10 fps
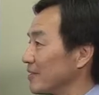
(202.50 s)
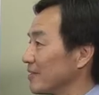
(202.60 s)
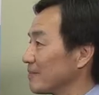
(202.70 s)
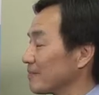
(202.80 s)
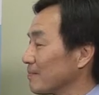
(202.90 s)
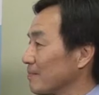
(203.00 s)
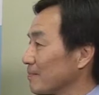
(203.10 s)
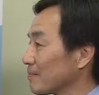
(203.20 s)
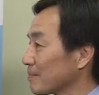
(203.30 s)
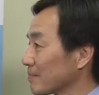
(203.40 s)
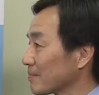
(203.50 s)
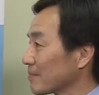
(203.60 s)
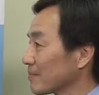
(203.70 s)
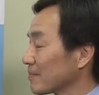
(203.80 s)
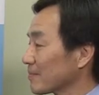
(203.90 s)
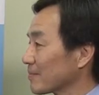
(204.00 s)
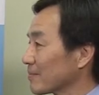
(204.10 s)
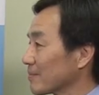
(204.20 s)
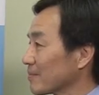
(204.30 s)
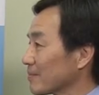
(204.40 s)

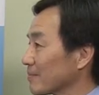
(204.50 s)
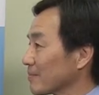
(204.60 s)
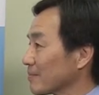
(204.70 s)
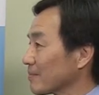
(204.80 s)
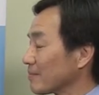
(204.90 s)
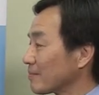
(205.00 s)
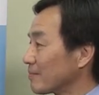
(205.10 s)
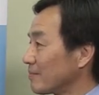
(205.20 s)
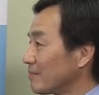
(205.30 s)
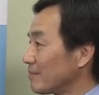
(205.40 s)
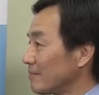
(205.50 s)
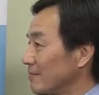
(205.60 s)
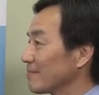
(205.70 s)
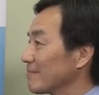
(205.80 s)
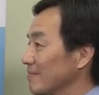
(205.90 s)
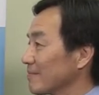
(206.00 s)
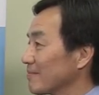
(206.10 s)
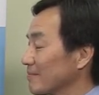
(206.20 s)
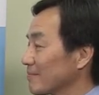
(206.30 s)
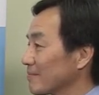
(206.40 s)

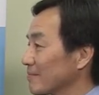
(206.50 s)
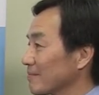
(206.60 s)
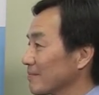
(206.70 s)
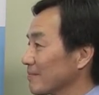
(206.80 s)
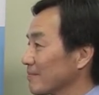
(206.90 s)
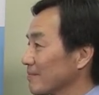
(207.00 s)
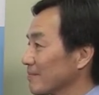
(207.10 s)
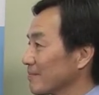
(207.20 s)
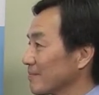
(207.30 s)
(silent)